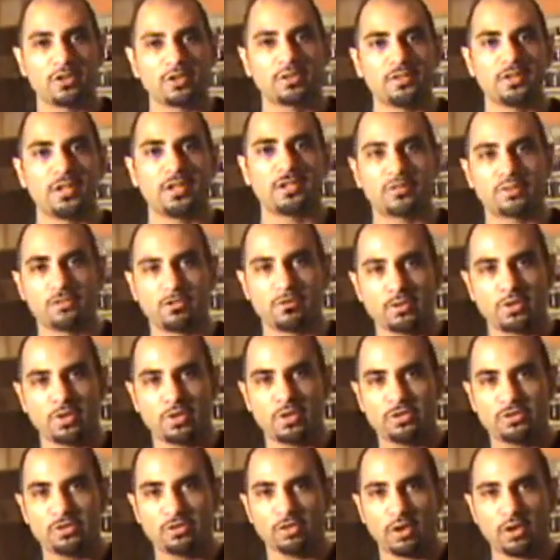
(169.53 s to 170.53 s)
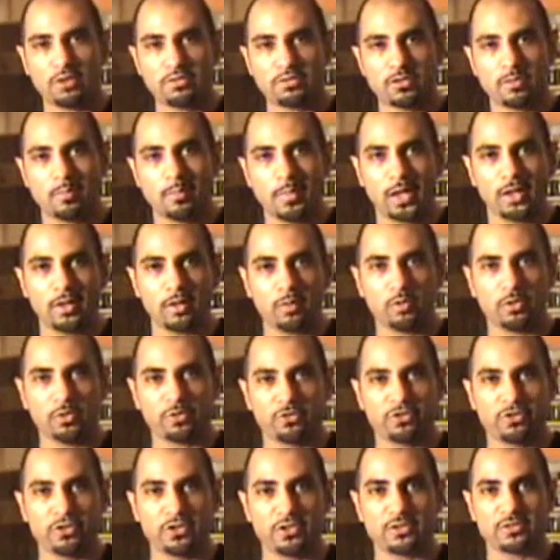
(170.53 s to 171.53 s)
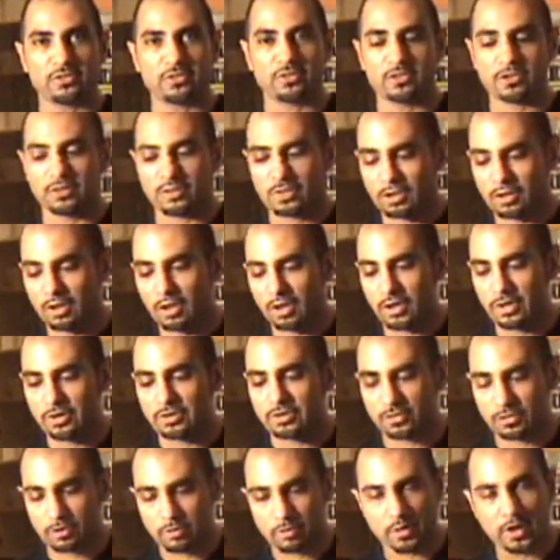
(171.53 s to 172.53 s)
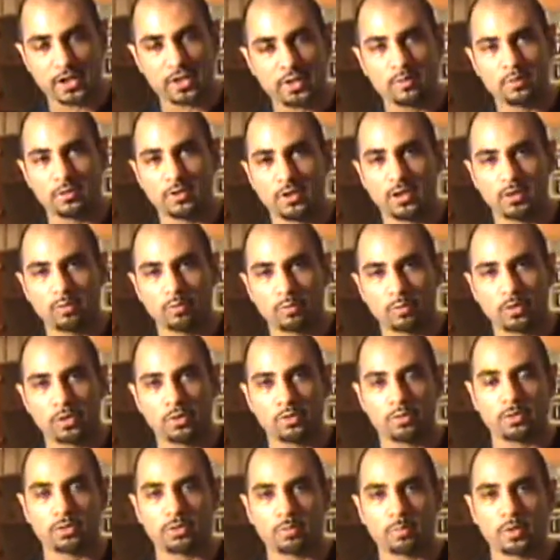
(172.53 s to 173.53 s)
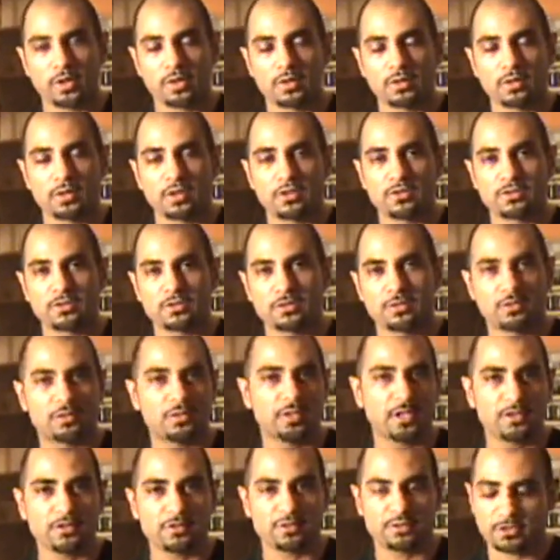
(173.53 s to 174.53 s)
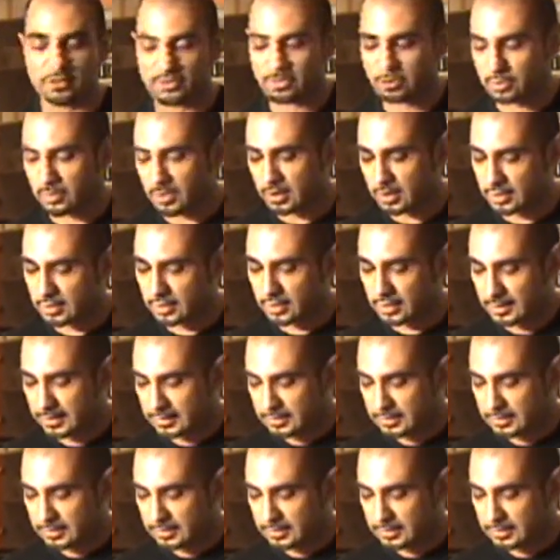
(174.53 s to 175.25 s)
It's a very soft, malleable cheese. It's a little hard to grate and work with, but it tastes just great.